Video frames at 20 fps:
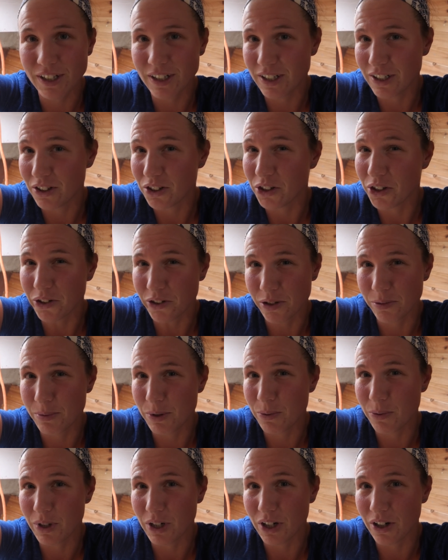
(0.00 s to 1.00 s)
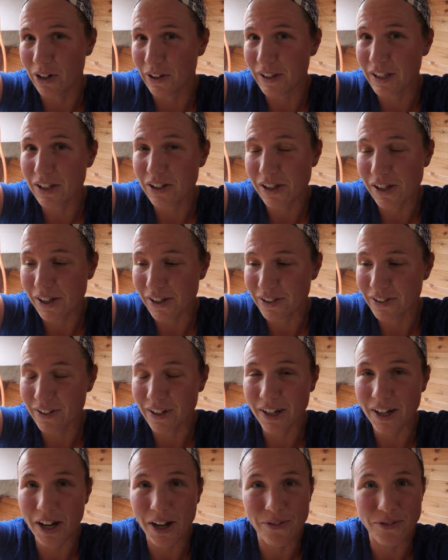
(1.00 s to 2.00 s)
and it'll also be what our lee cloths
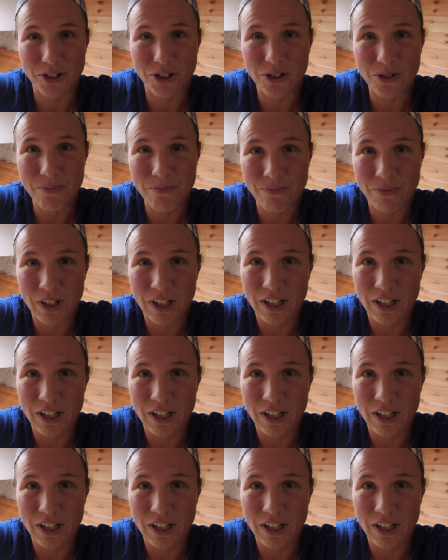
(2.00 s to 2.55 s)
tie off to.